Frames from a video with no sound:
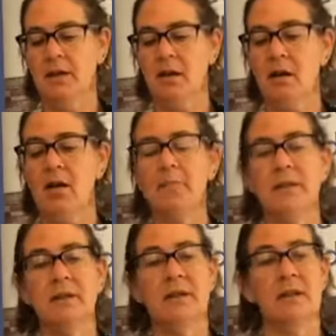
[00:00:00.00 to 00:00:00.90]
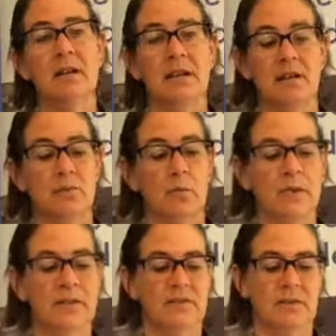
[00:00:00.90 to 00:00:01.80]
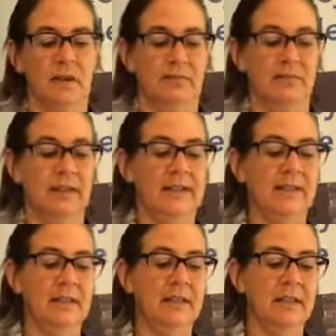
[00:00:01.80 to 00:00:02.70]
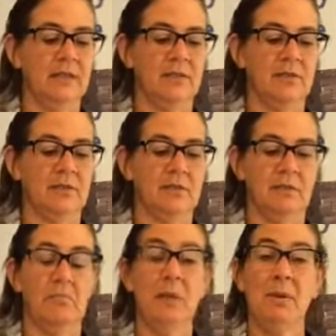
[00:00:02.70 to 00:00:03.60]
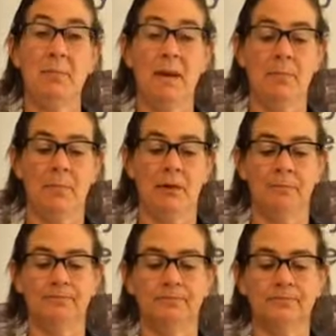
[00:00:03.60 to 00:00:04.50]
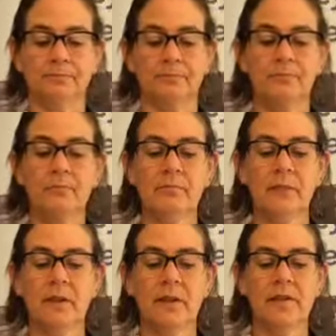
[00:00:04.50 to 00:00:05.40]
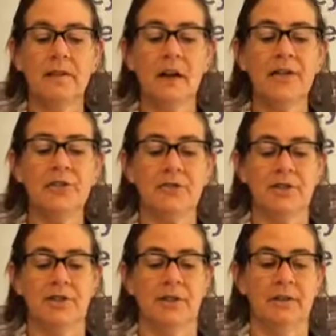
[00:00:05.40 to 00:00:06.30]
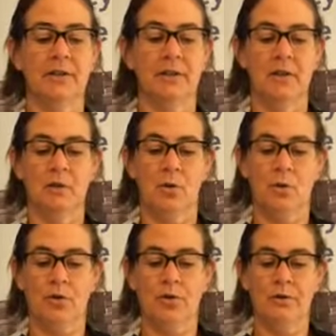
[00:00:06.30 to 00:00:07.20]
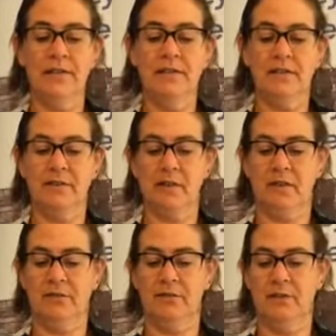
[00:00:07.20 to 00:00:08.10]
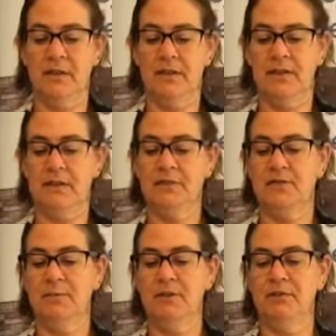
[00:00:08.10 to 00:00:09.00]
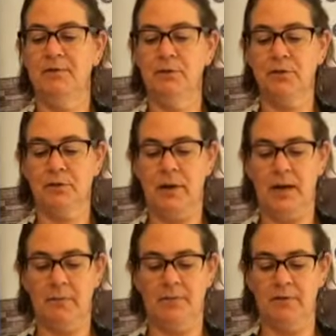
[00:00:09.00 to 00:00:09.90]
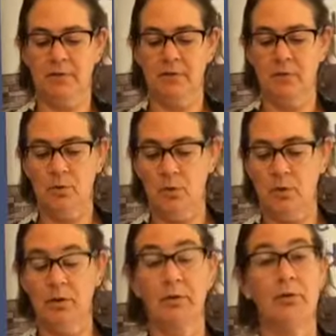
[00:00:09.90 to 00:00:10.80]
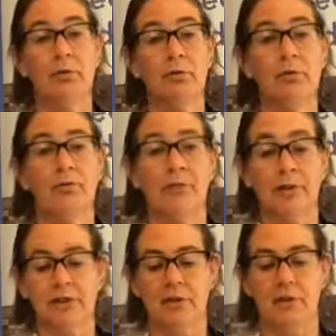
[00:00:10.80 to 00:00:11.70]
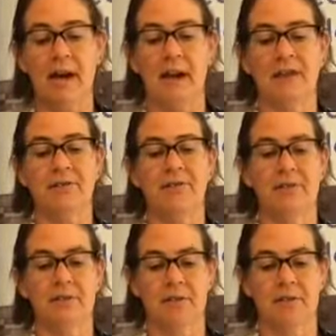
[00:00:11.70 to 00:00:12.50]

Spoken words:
Carbon is woody stuff like leaves, maybe paper. Nitrogen, or green stuff, tends to be food scraps or fresh grass.